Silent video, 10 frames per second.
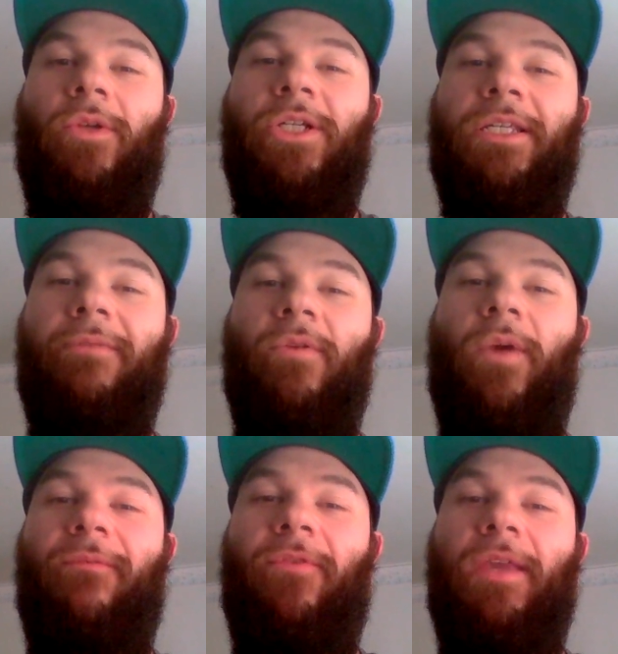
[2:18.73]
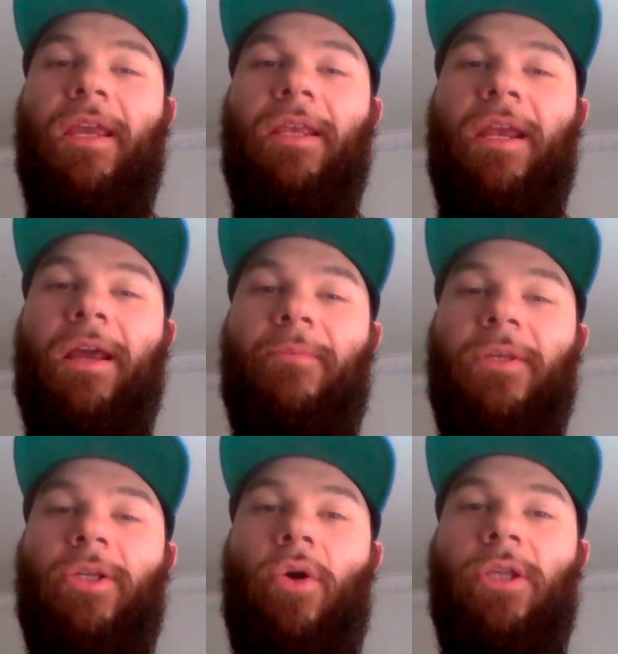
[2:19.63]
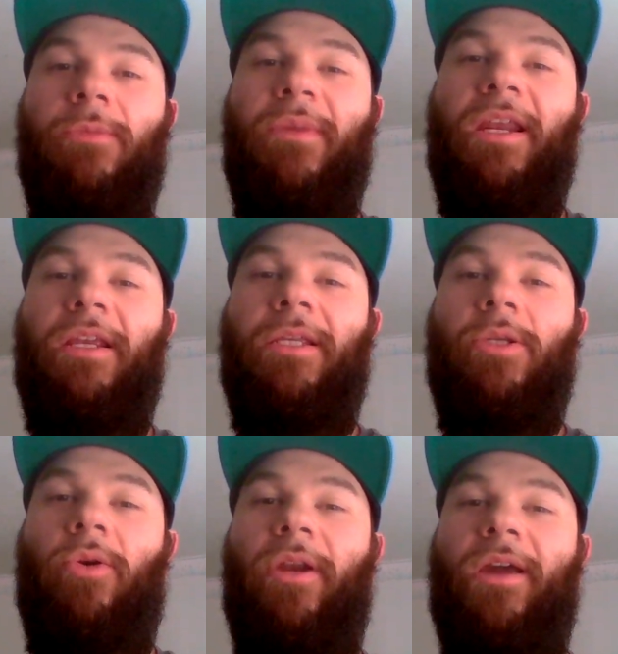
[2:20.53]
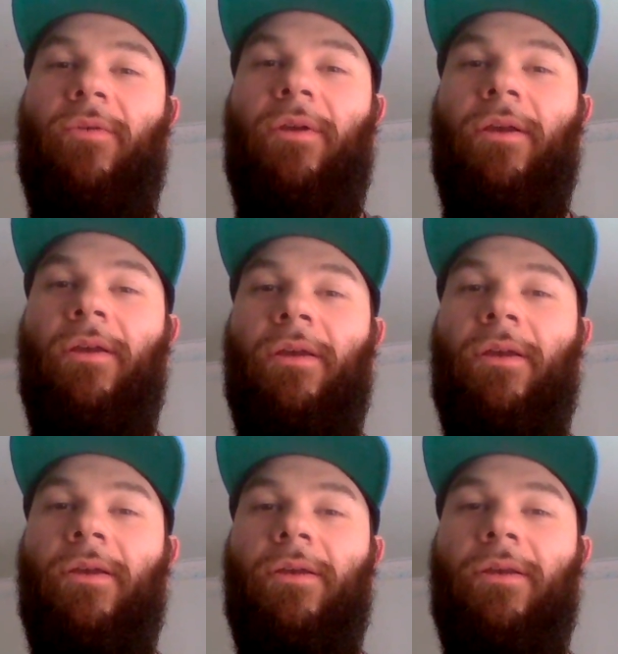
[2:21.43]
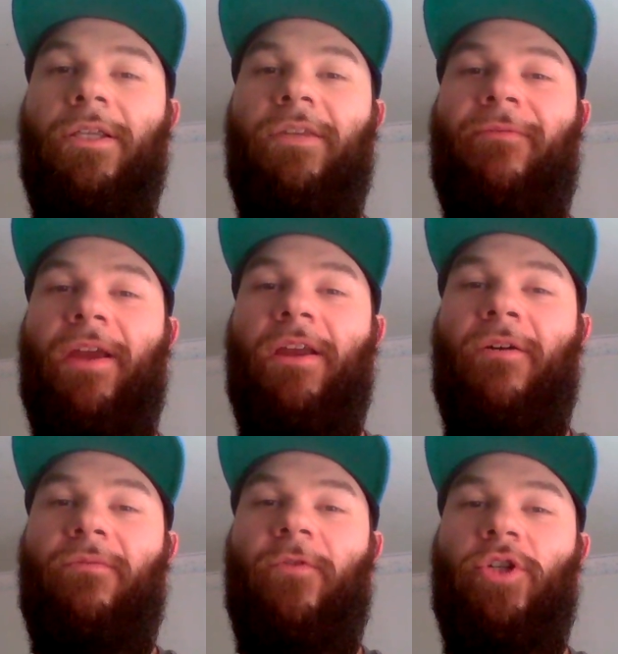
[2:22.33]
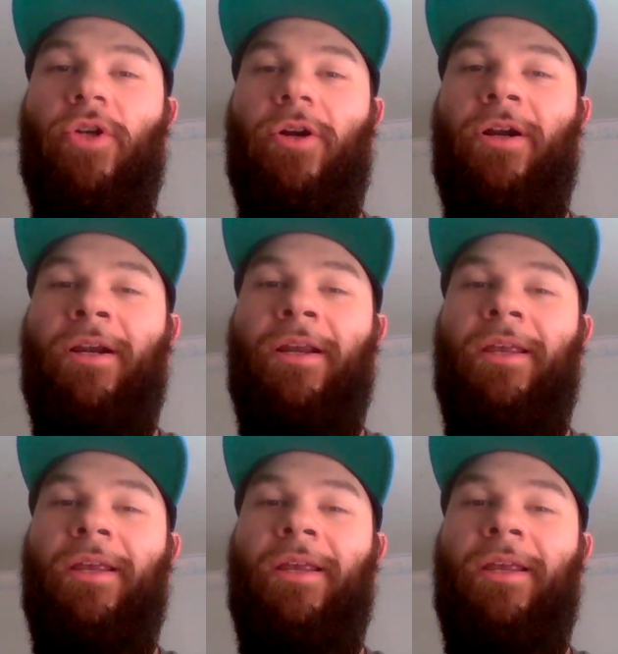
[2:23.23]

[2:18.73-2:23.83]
just have to wait for the Indianapolis Colts meeting to turn out to find out for sure.